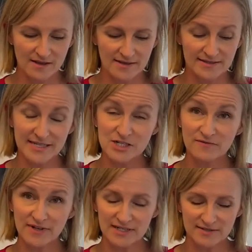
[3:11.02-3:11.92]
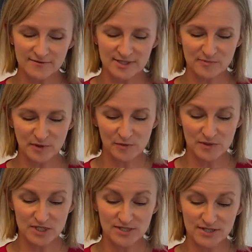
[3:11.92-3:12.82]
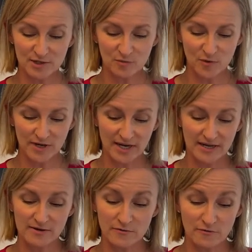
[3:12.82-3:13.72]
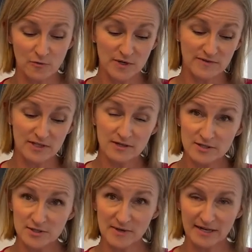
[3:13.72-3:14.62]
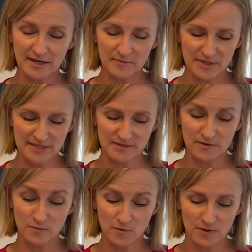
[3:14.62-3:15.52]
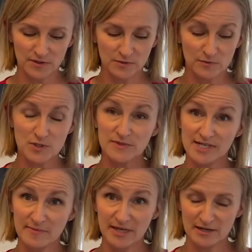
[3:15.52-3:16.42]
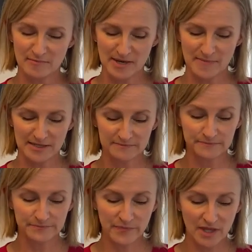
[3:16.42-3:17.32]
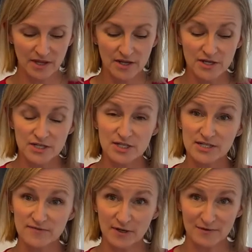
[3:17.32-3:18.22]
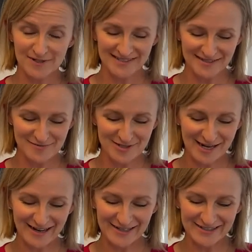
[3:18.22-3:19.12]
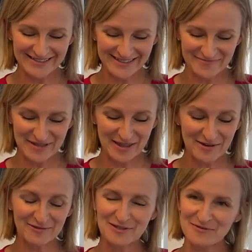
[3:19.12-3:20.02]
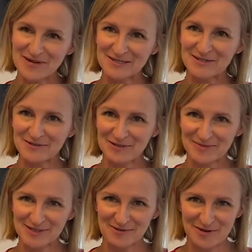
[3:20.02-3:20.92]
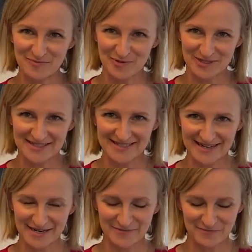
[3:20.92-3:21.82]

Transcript: Sage advice for someone who had just started working for one of the largest mining companies in the world, which was dominated by men. She is very recently retired, but thankfully remains a trailblazer on boards today.